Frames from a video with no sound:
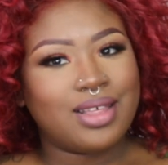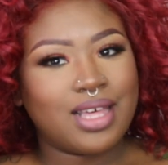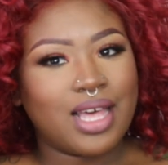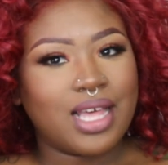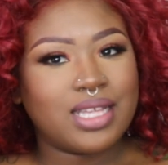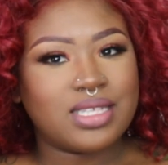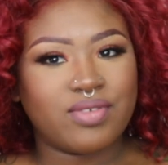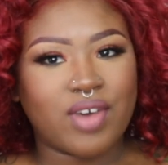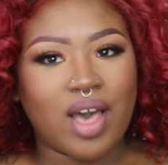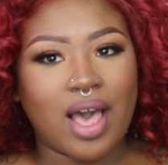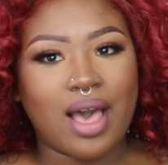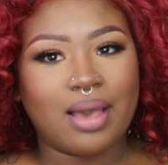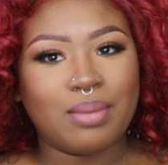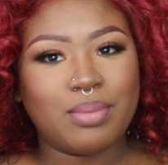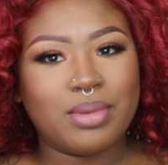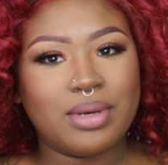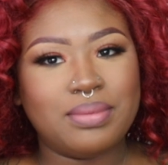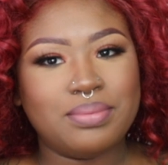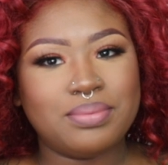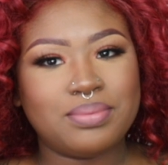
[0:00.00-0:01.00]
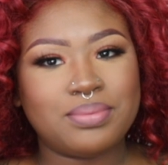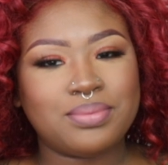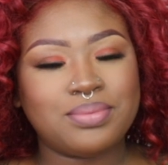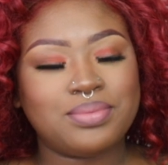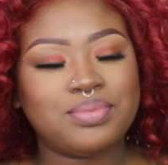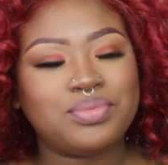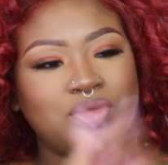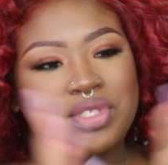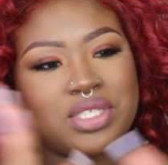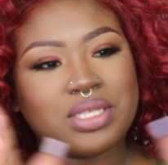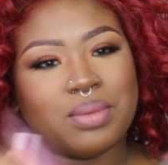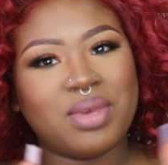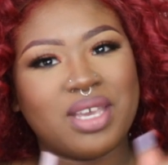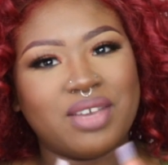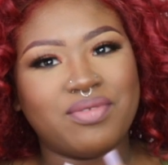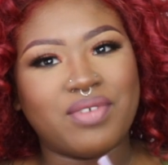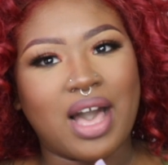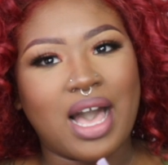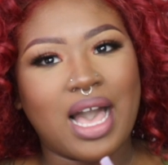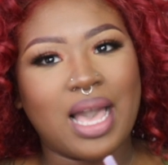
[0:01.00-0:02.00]
it's a vibe. It's a
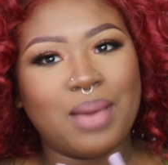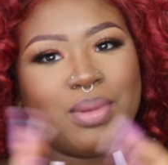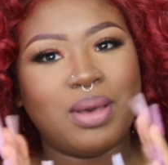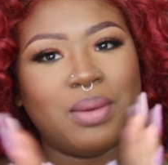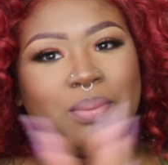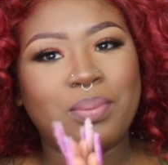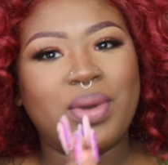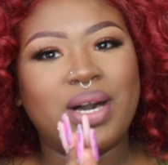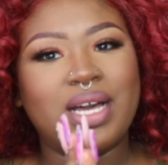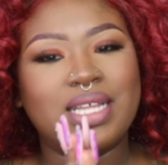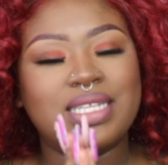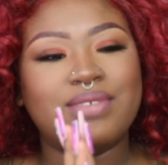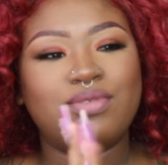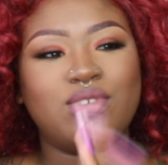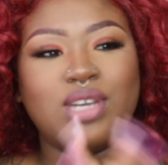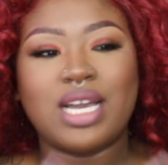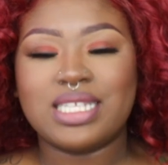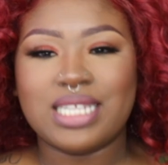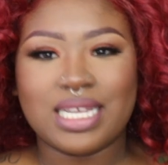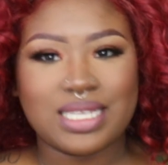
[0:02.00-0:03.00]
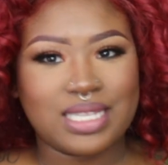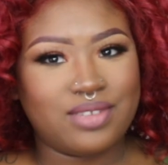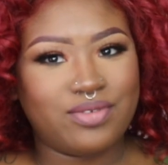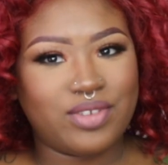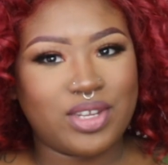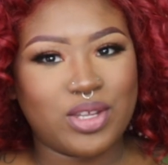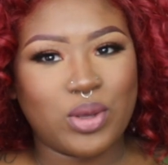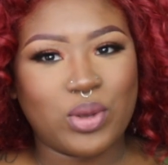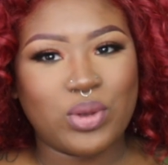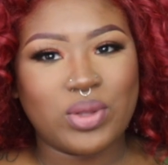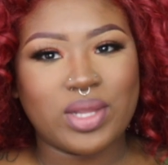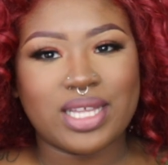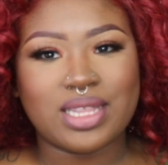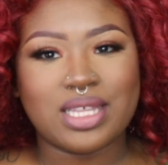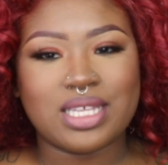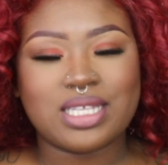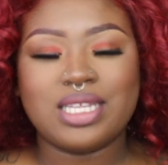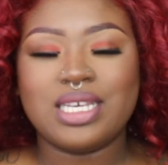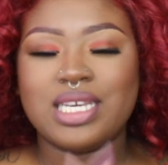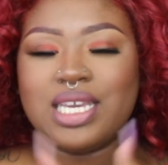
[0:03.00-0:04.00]
big vibe. But if you guys like this video and you like
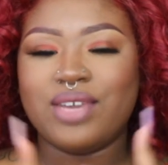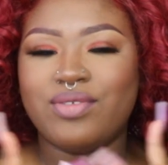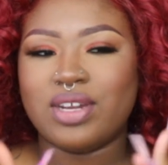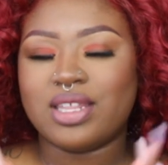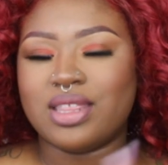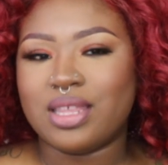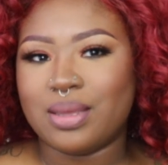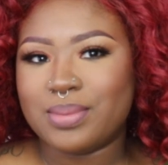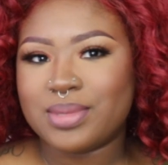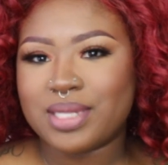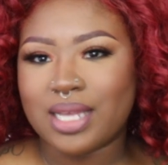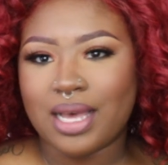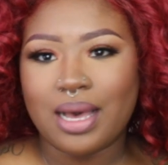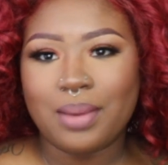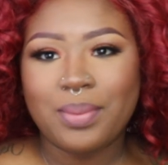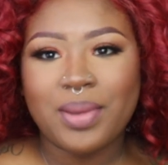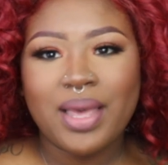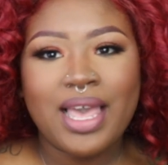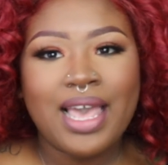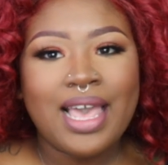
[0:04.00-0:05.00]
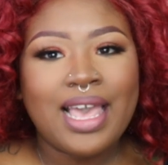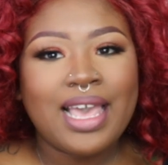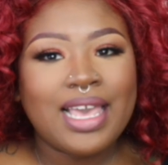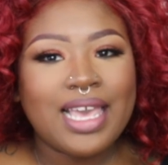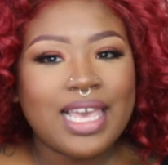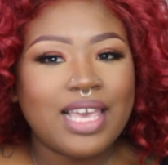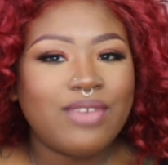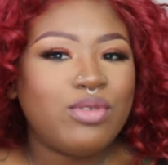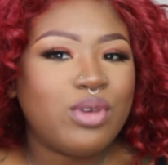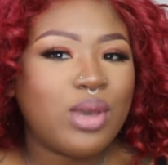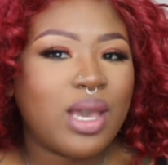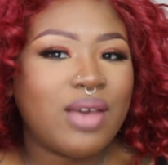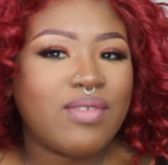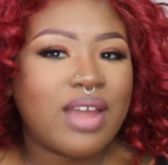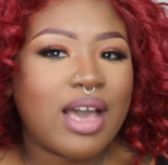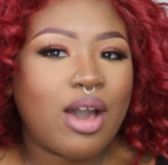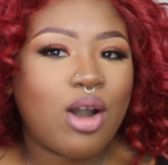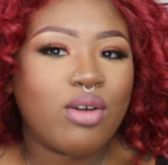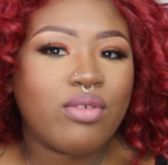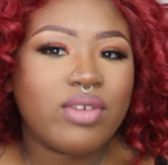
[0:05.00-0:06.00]
this look, give it a thumbs up. If you have
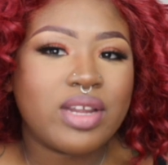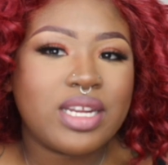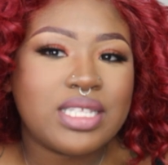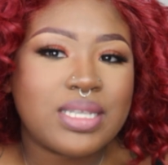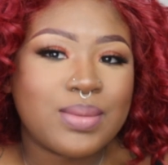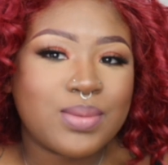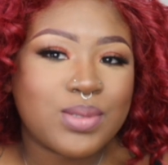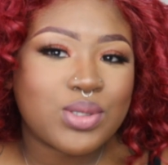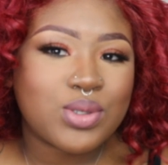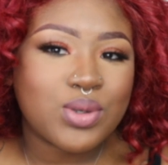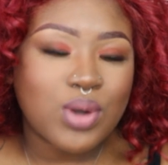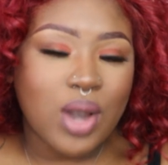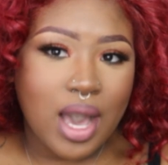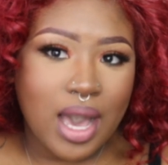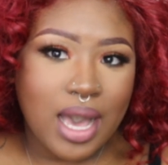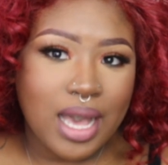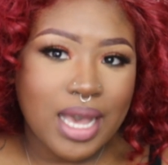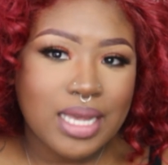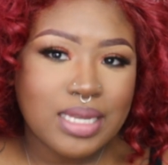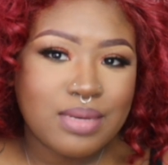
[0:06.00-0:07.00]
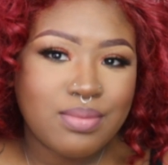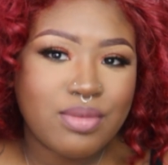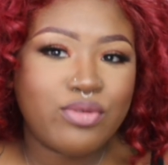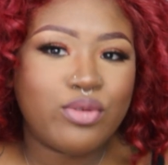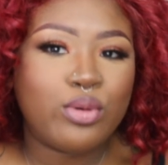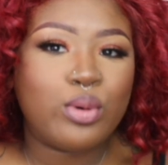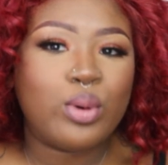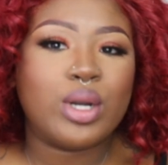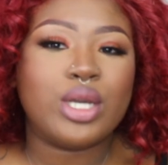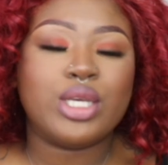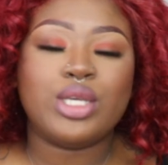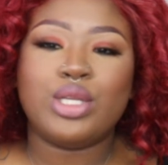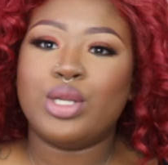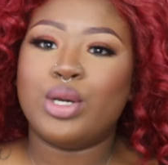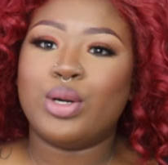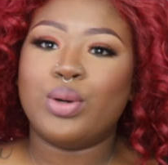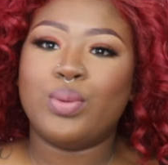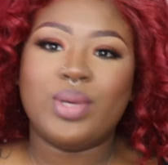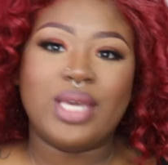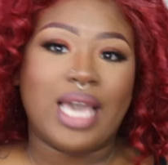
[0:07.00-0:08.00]
not already subscribed before, you
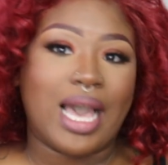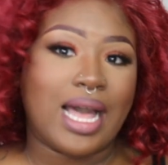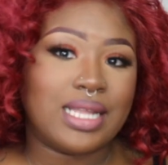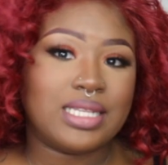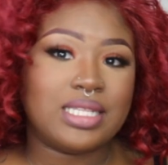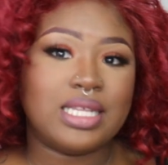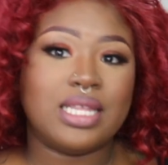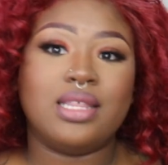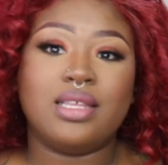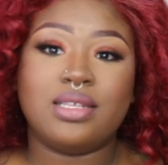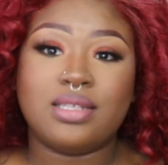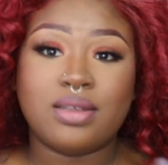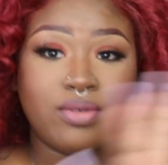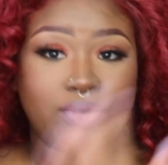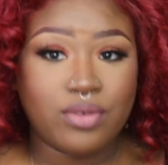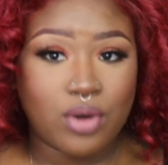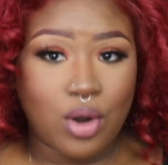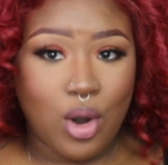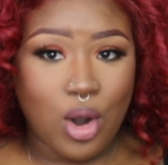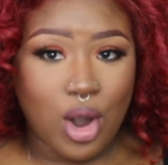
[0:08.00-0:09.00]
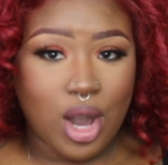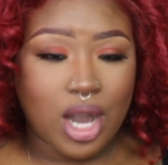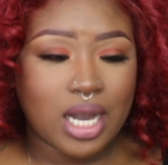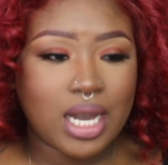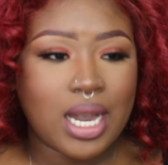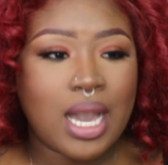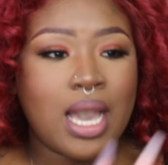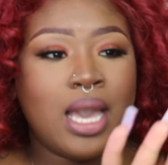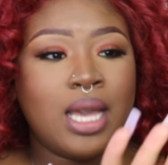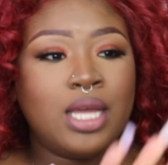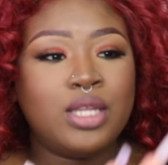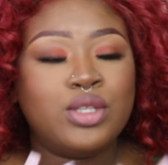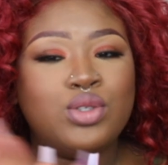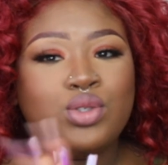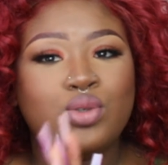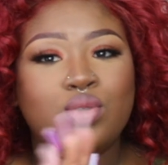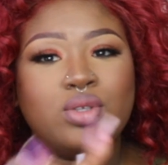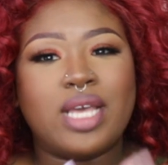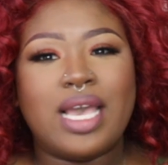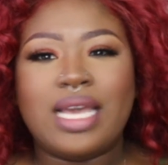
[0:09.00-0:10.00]
know, we got this far,
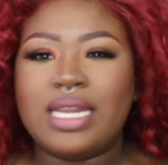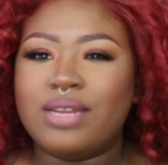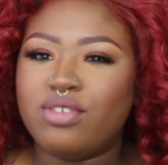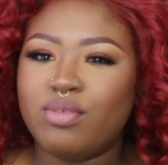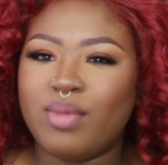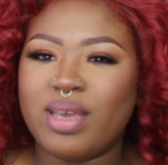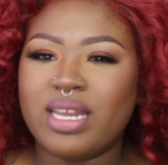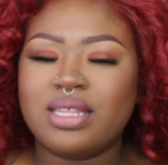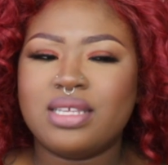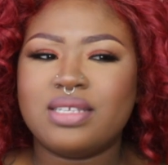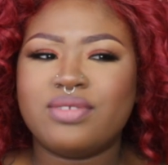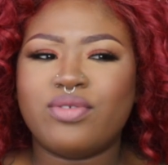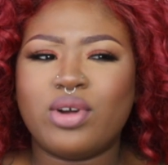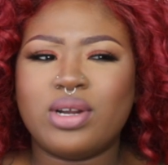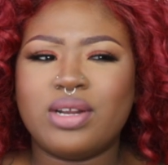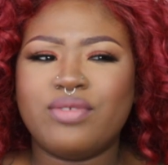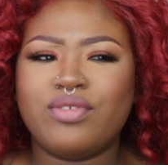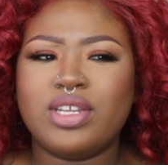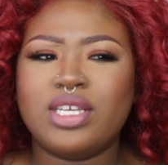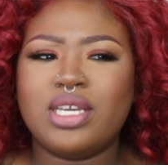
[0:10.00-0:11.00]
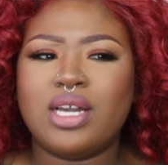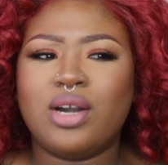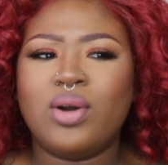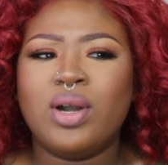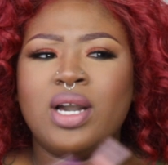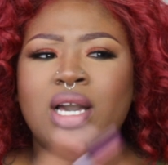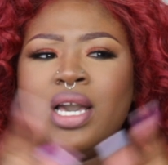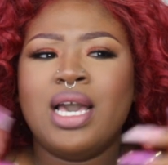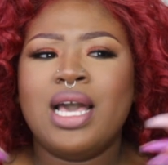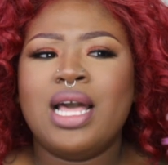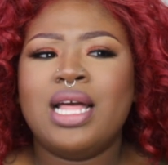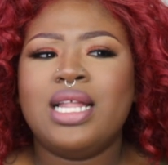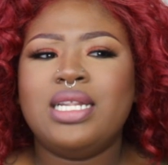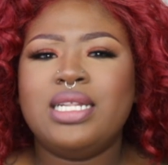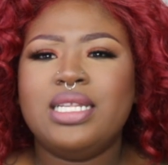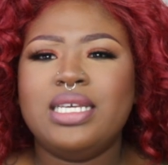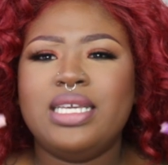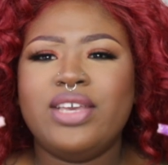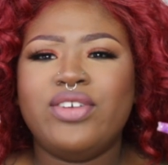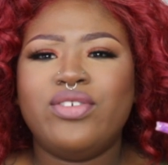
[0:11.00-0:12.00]
do that. And if you made it this far in the video,
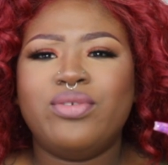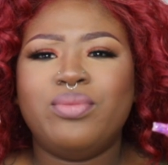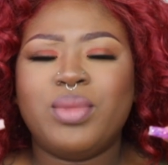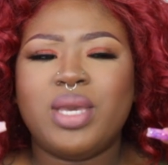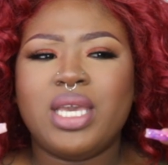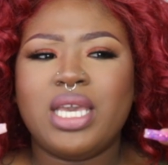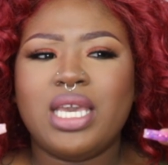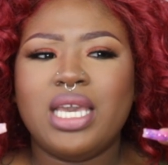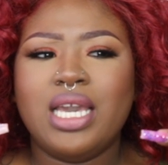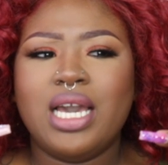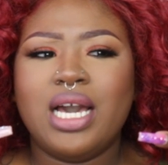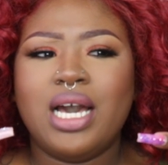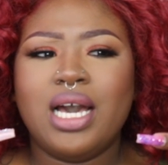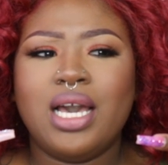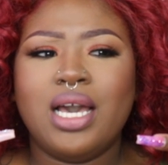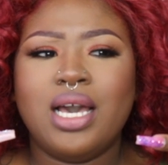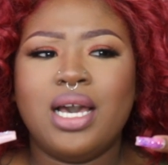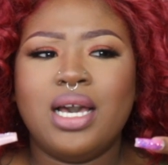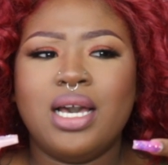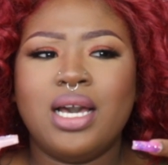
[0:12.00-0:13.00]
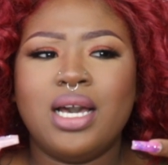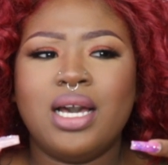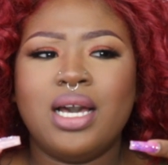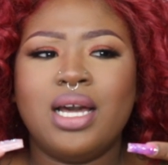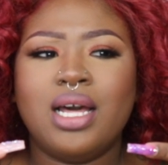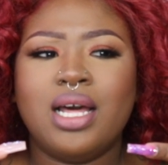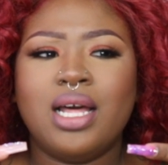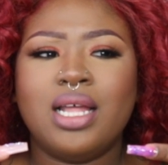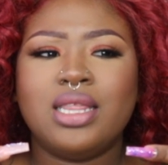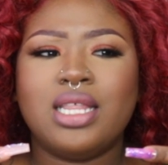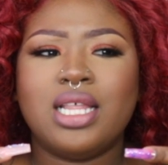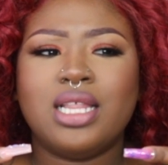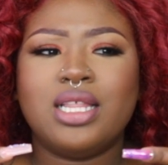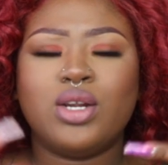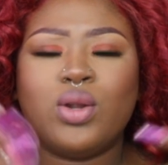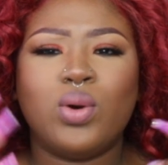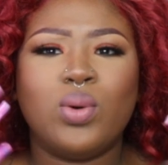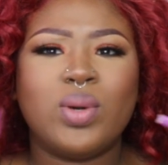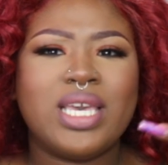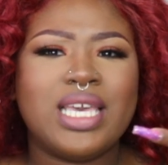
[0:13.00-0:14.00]
leave me the
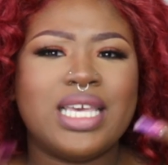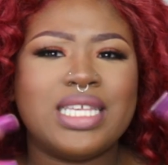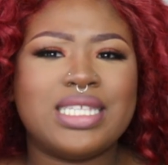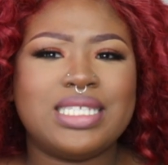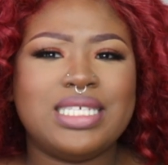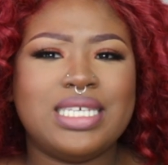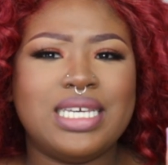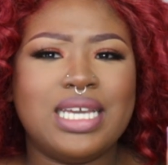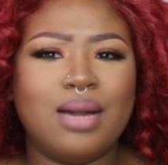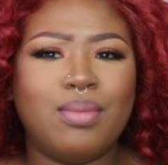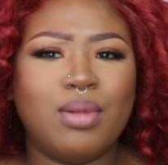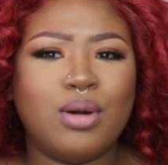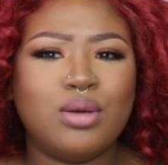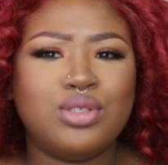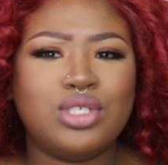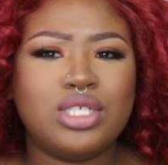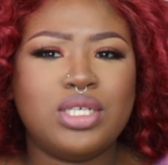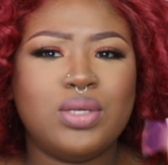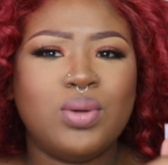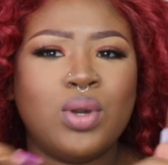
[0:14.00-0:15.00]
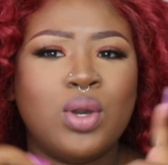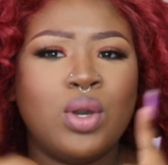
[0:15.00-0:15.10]
little kissy emoji,